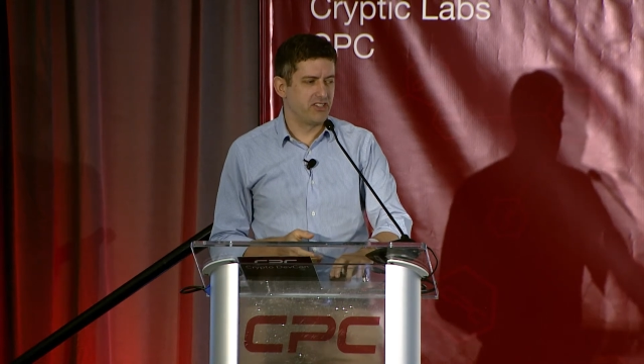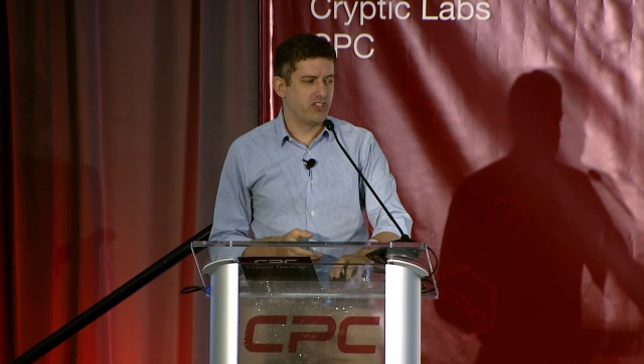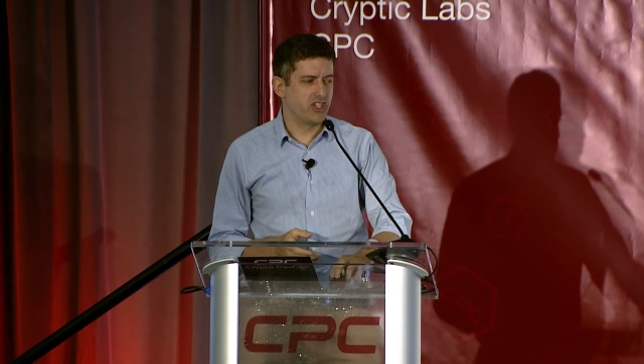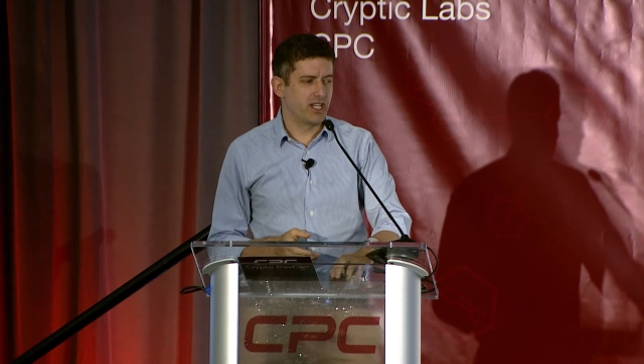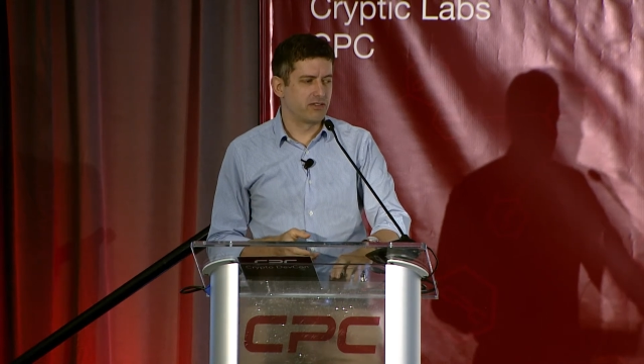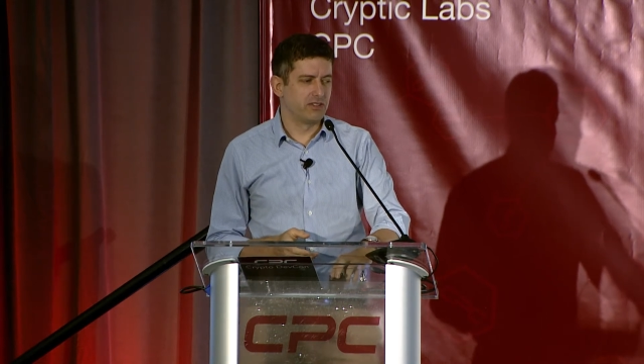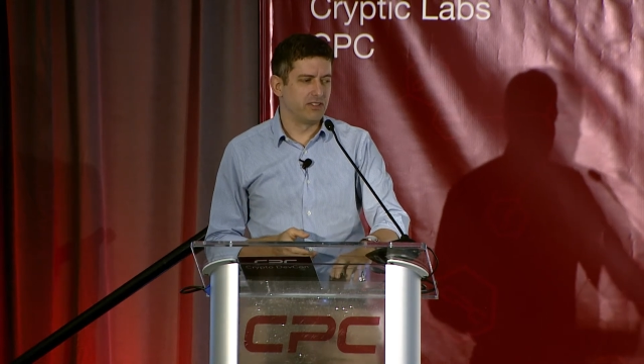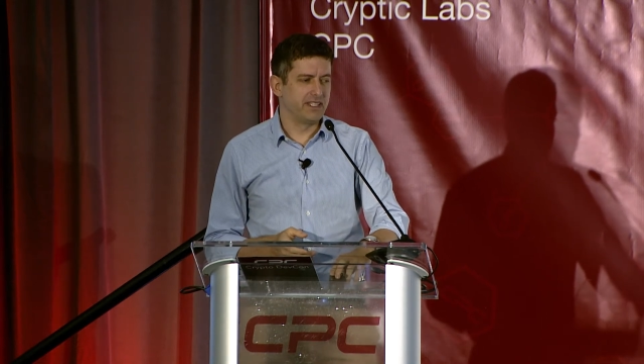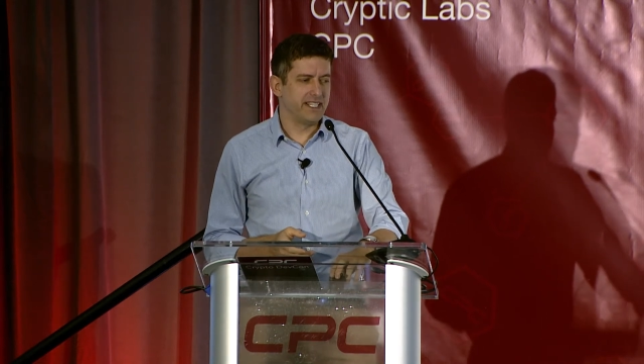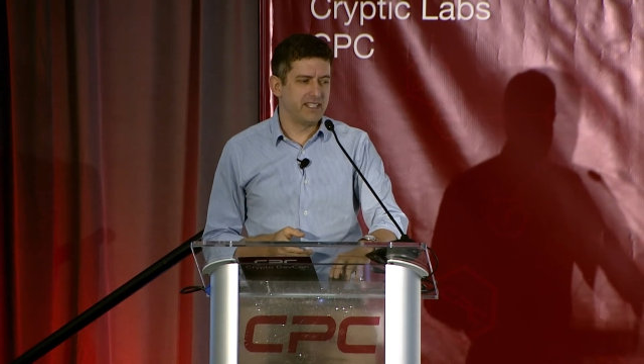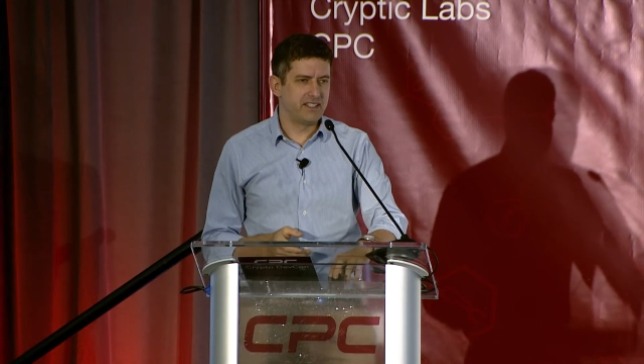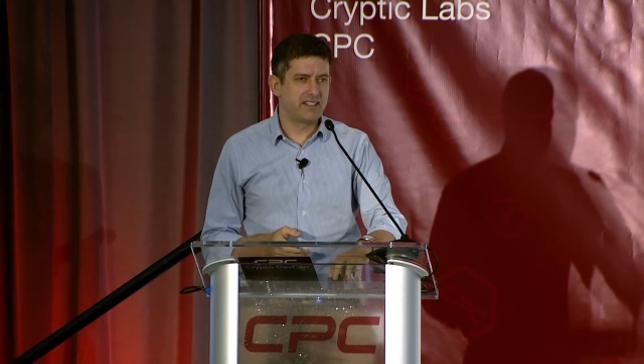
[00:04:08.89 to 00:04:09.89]
in general
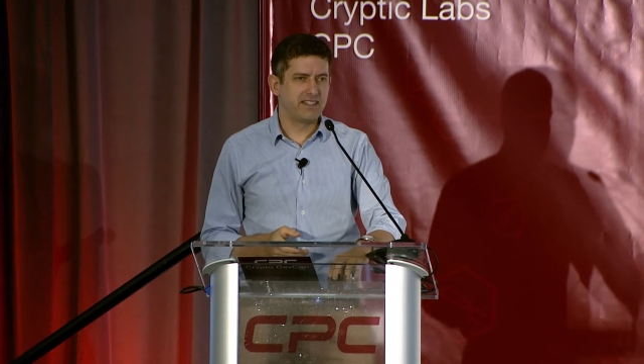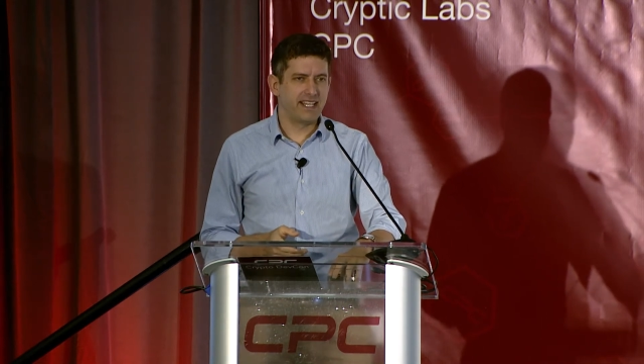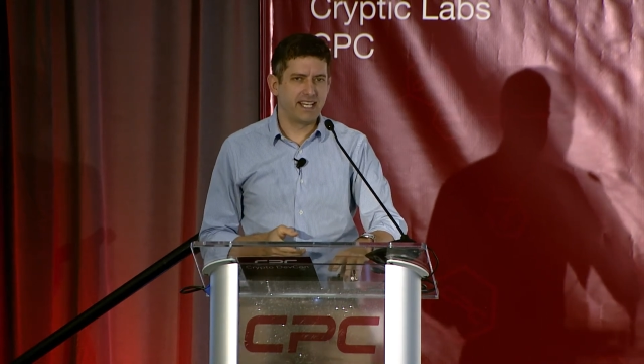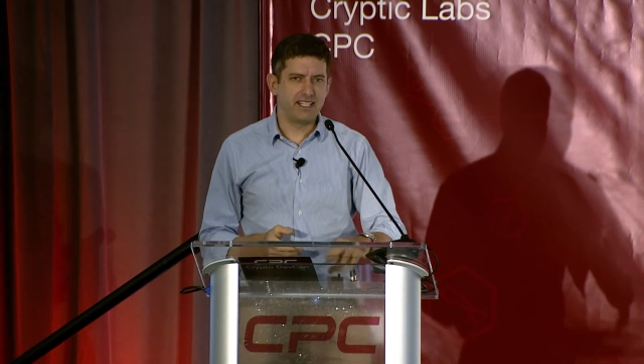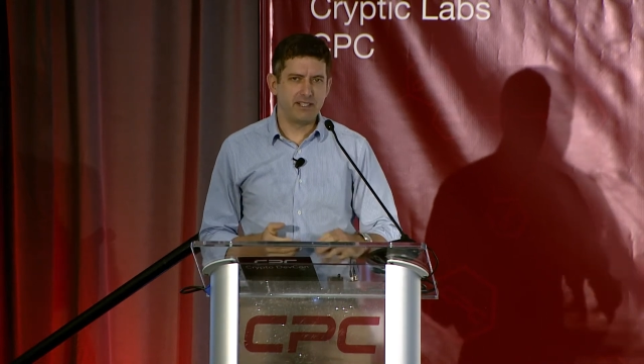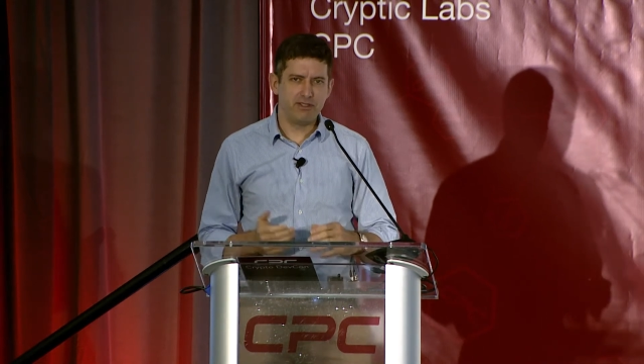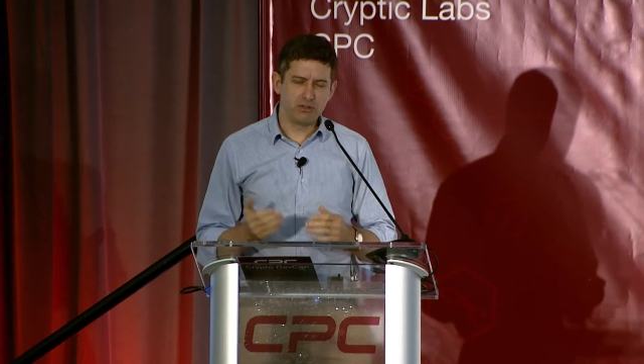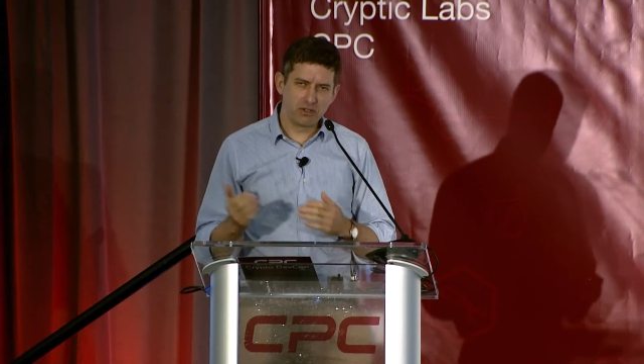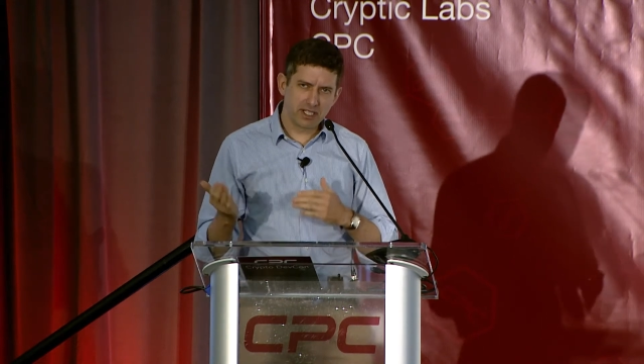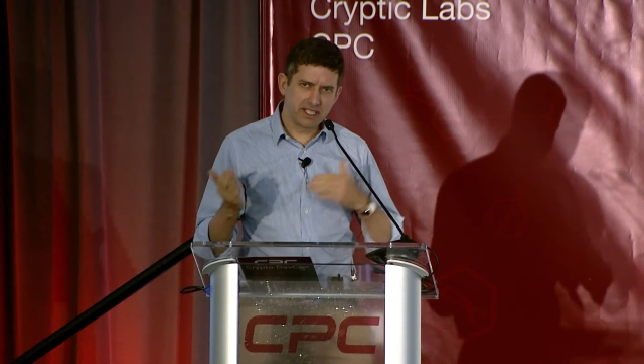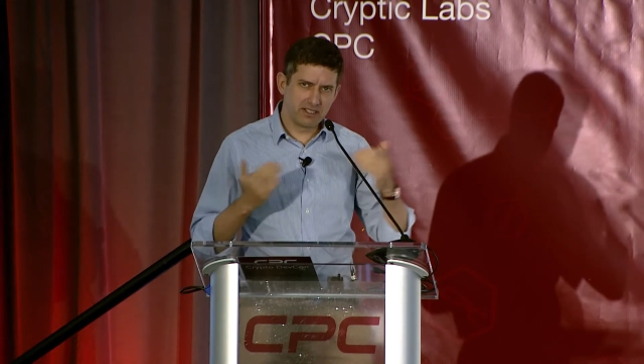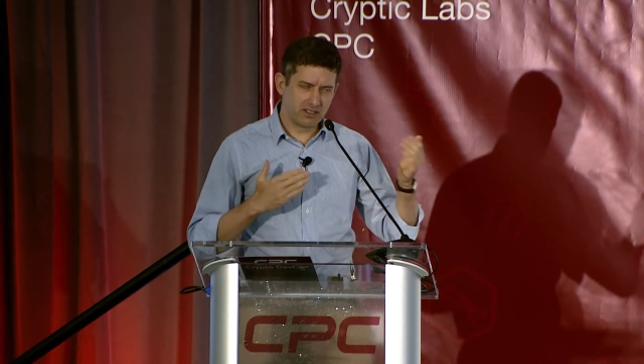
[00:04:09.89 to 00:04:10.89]
is that if you
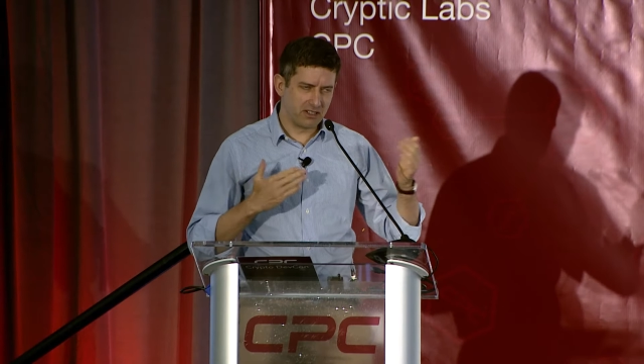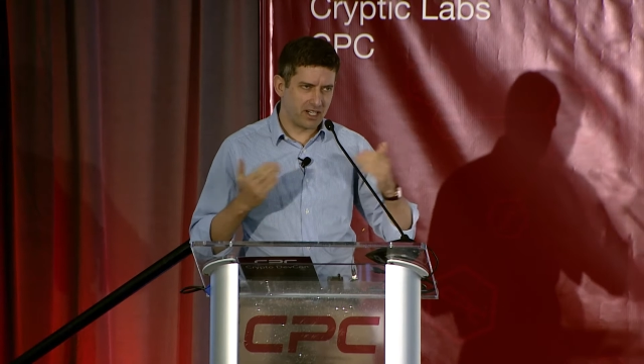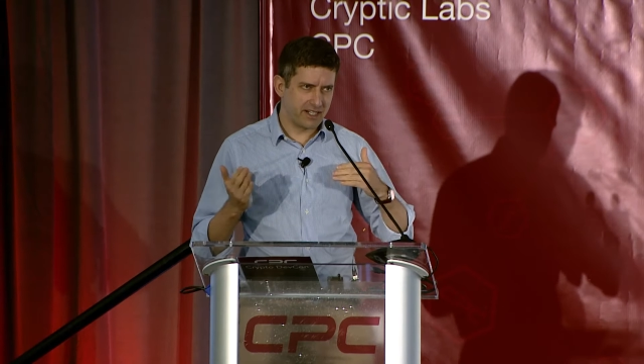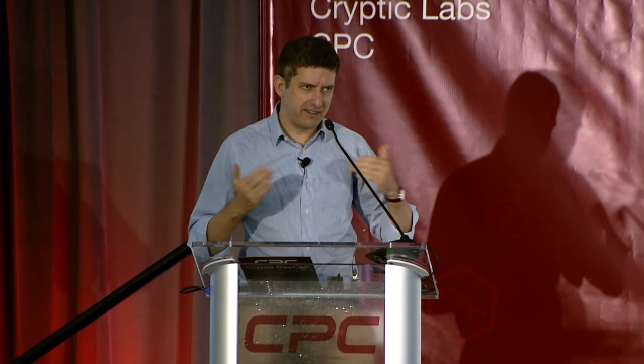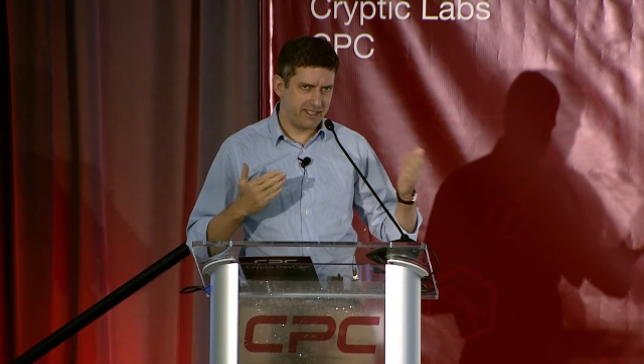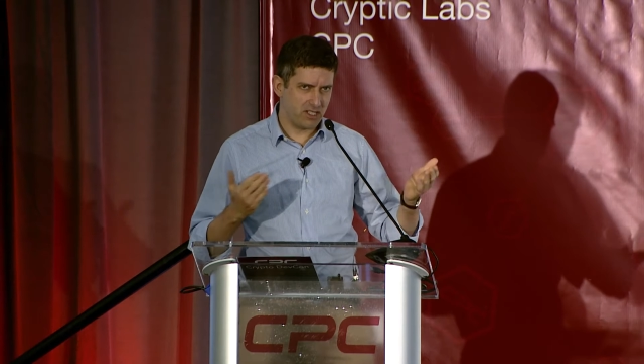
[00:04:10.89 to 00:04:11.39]
look at a lot of